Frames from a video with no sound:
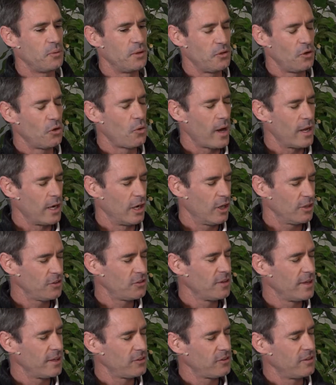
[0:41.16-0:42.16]
We do quite a lot,
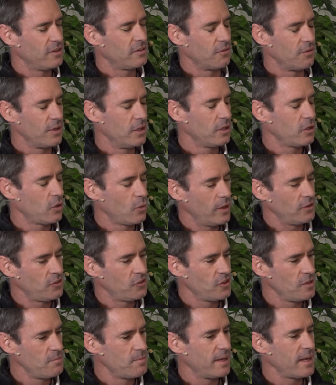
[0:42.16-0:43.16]
so that's the difficult
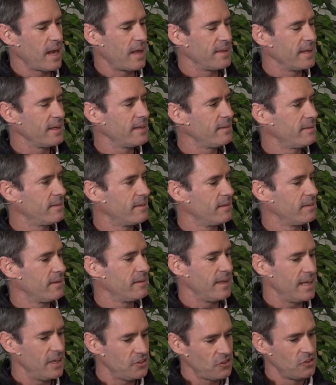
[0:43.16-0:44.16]
question, but I think
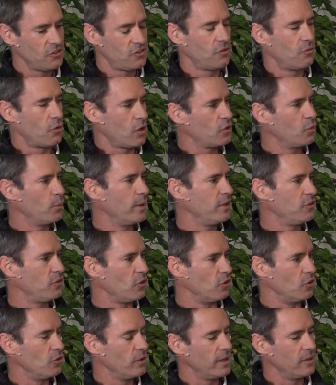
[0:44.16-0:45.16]
the essence of what we
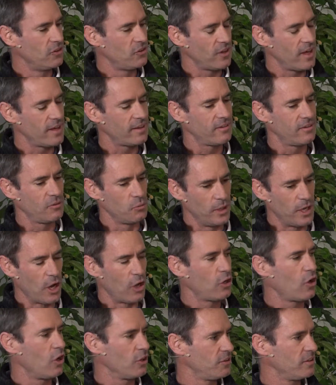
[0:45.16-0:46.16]
do is that we
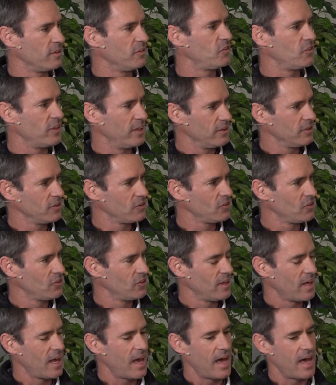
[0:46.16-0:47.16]
know content sells.
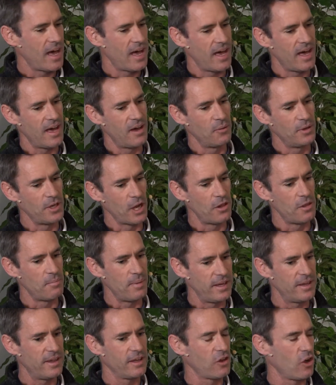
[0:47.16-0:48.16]
We know the
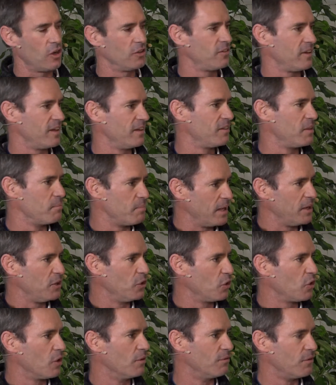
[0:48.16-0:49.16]
better the content, the better
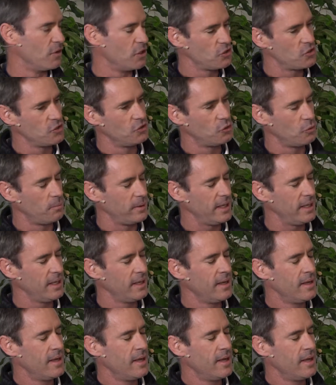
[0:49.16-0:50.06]
your conversions will be.